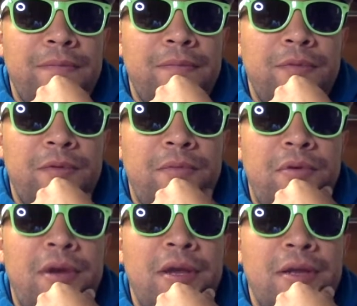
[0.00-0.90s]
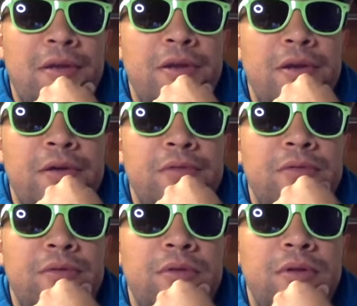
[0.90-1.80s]
your brain.
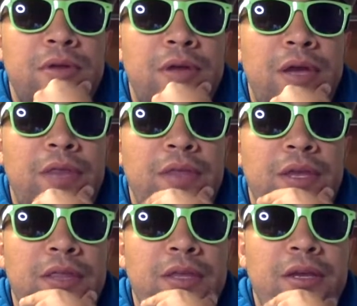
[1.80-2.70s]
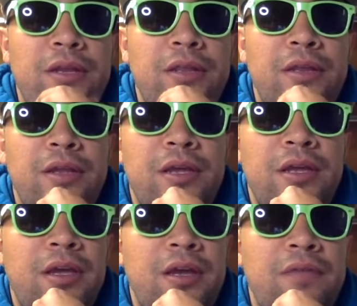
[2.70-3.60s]
I think at the end of the day,
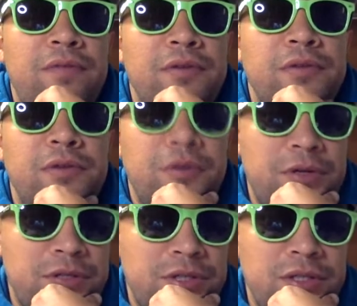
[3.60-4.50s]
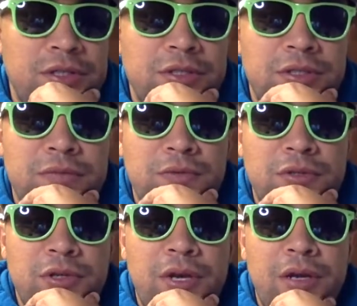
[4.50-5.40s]
it kind of fucks with your decisions and what
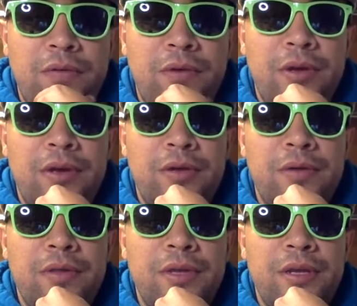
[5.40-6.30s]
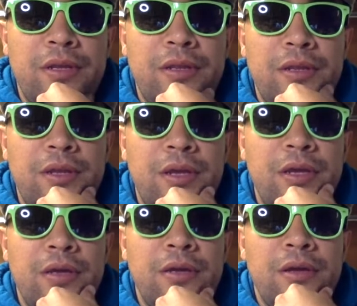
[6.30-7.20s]
you kind of want to do at the end of the
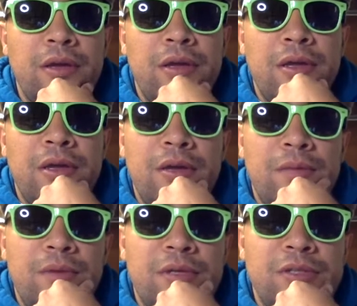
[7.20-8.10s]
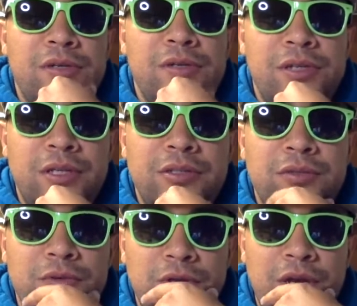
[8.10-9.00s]
day. Because your intentions
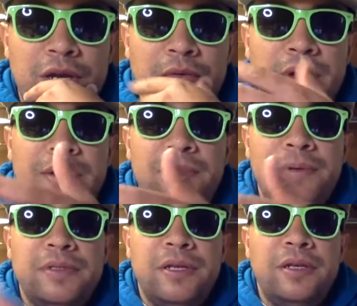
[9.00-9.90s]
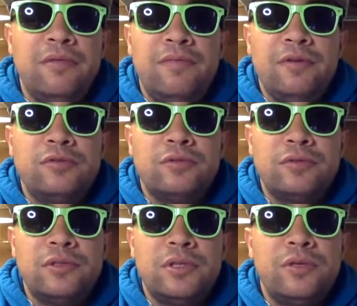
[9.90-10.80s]
when you kind of wake up as an individual
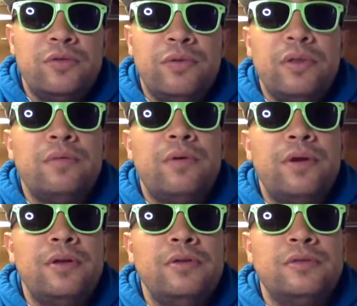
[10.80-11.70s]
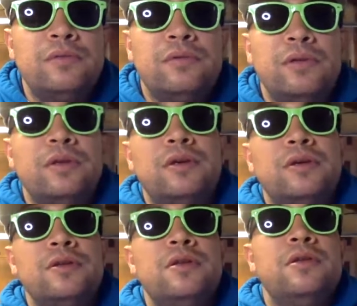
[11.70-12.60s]
is that you really want to do some really
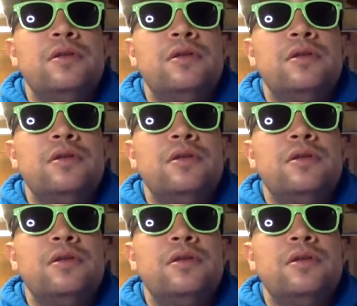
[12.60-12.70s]
good